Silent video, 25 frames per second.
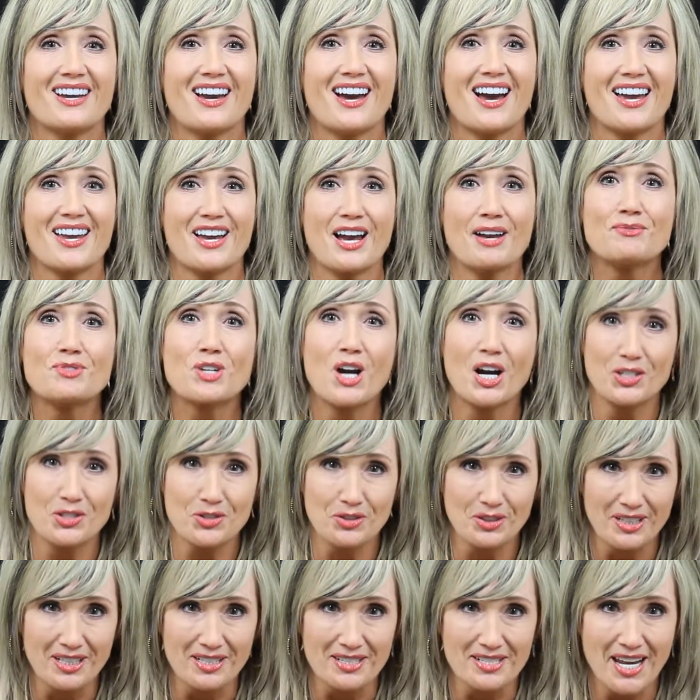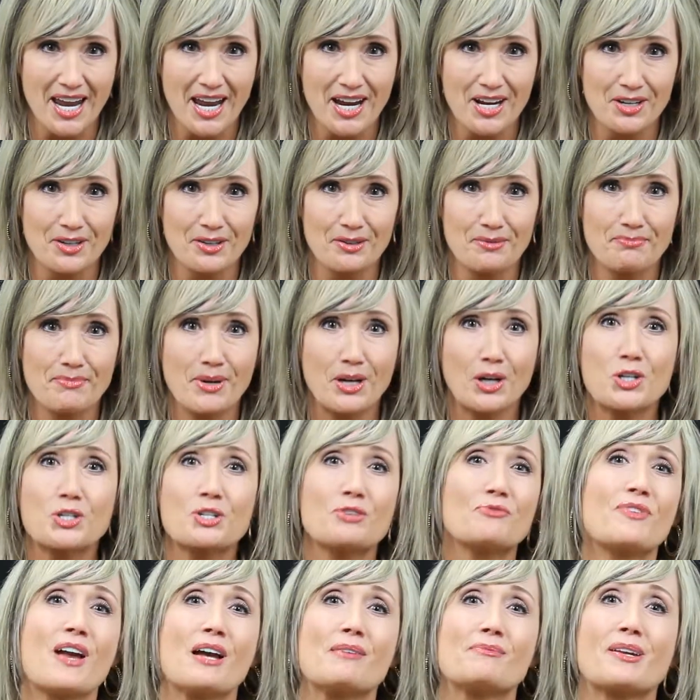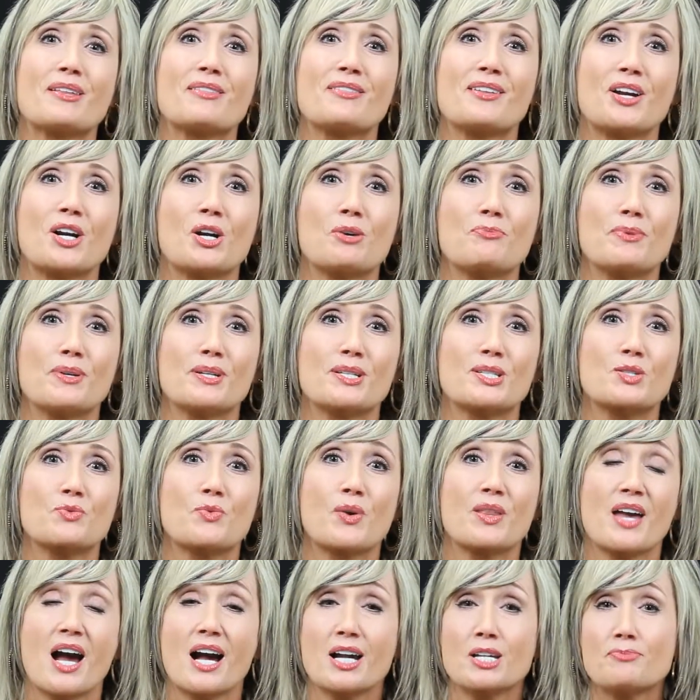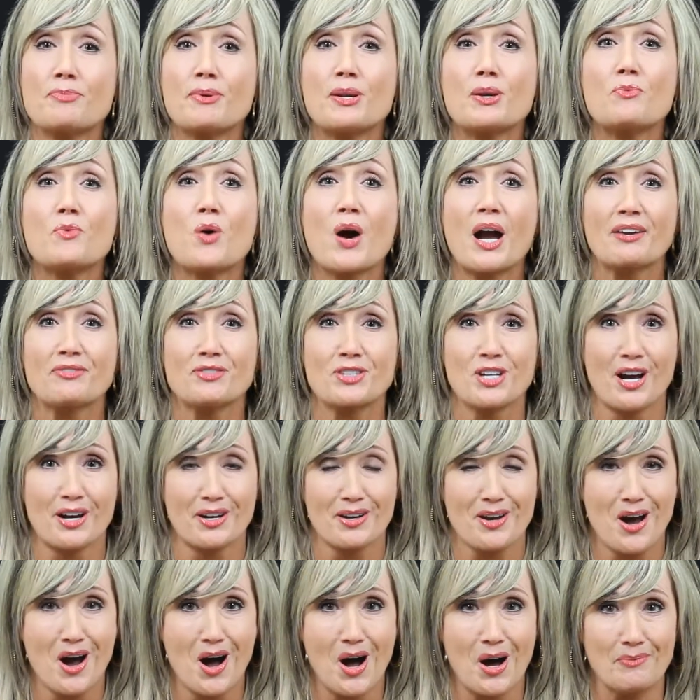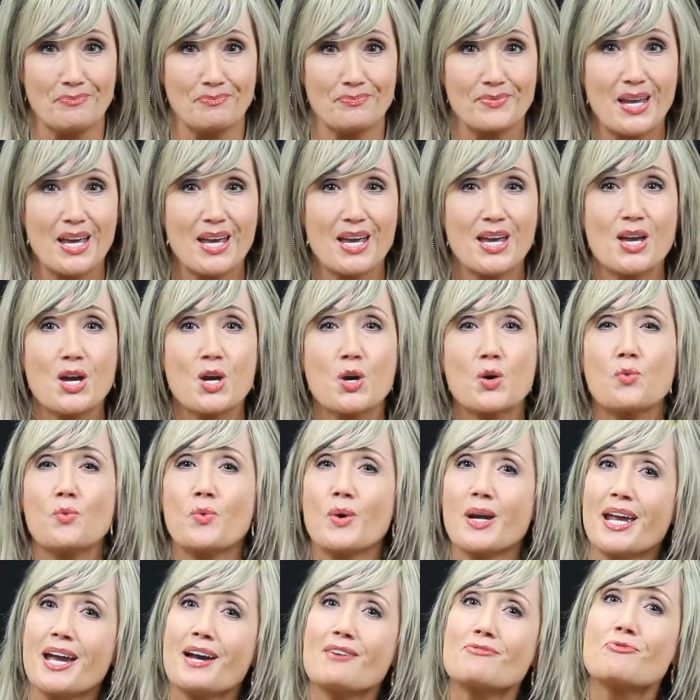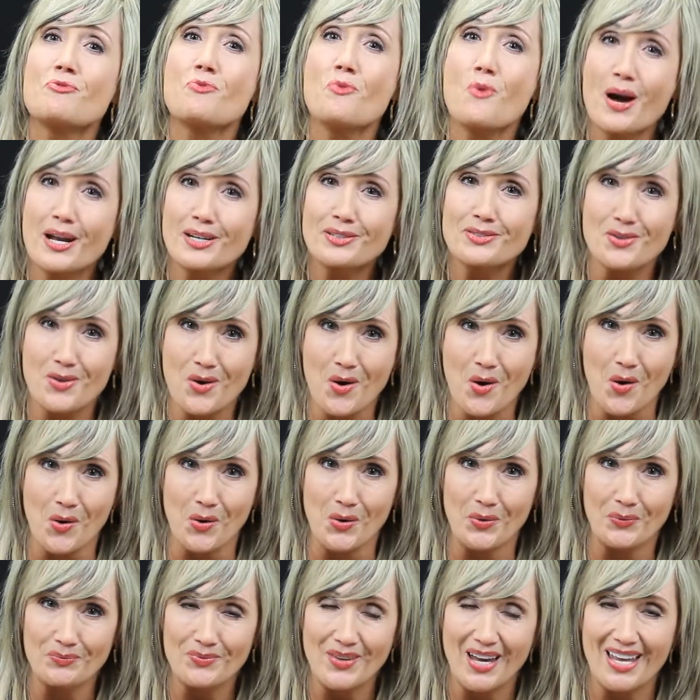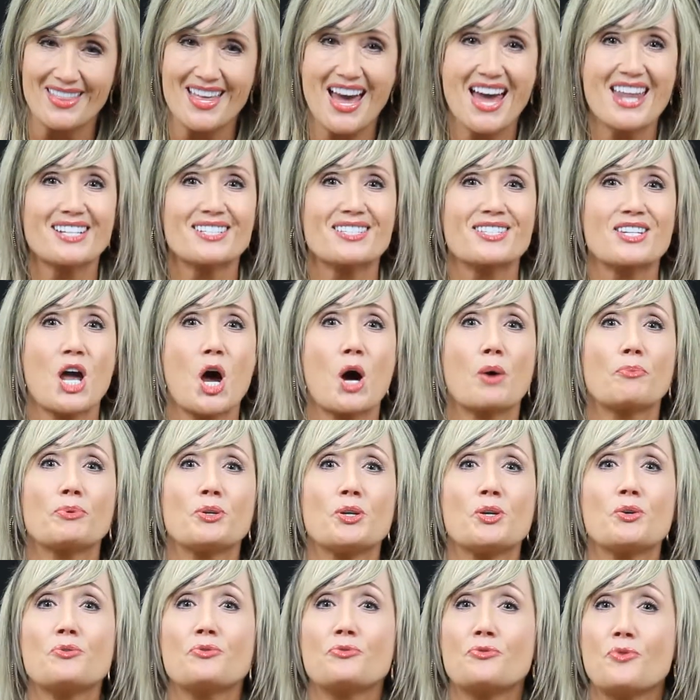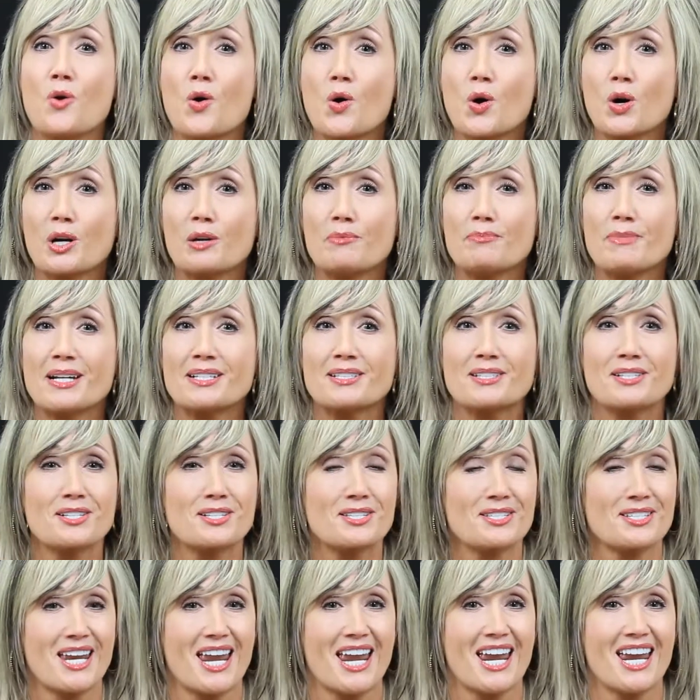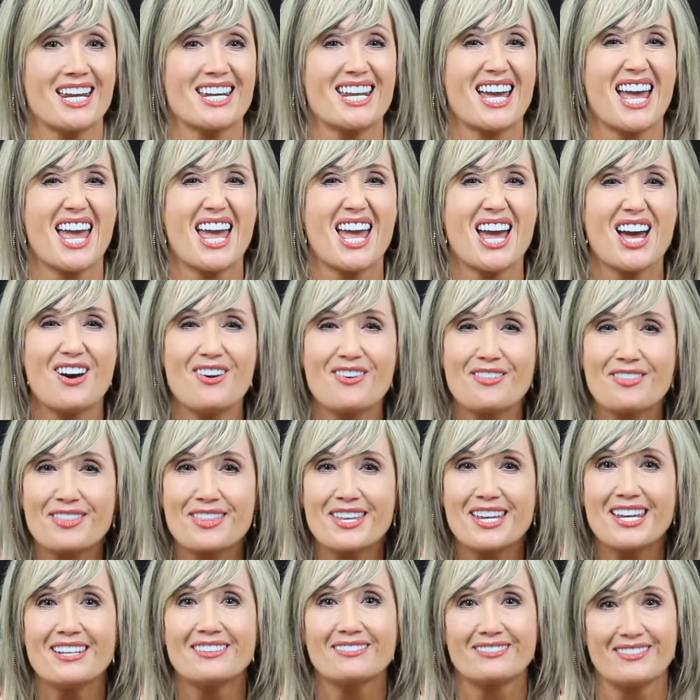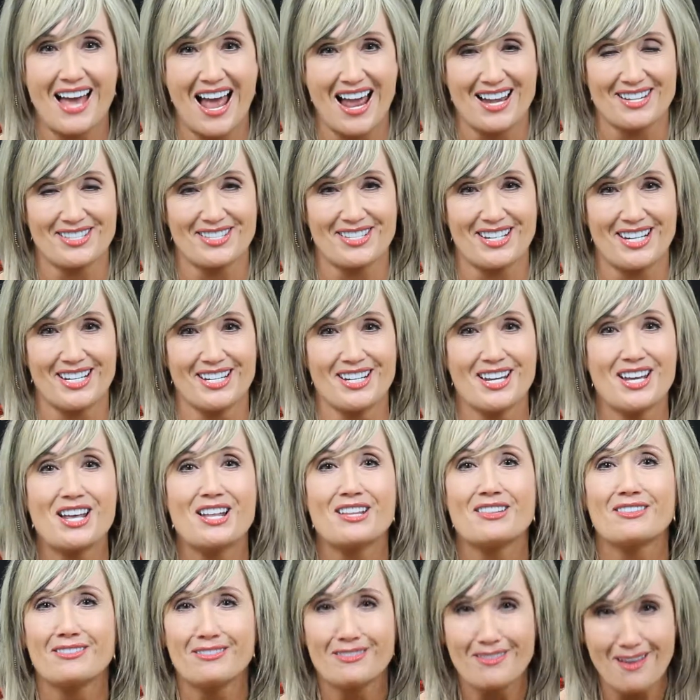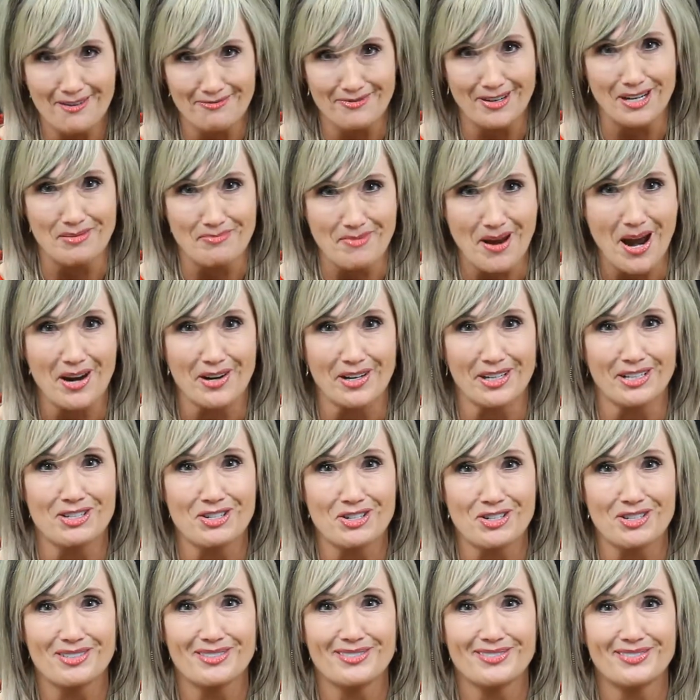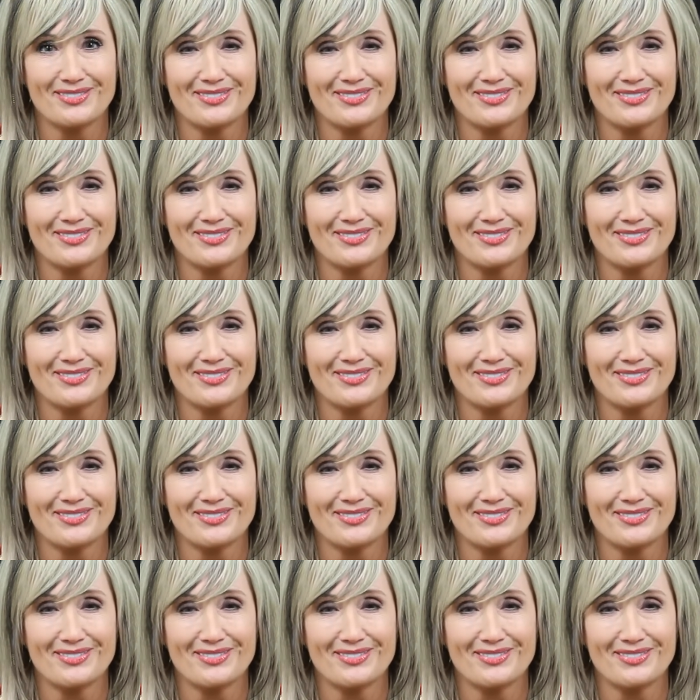Hi, I'm Dr. Liz Hale, marriage and family therapist with husbandandwife.com. We have one goal, and that is to help you form and sustain a healthy, lasting, loving marriage.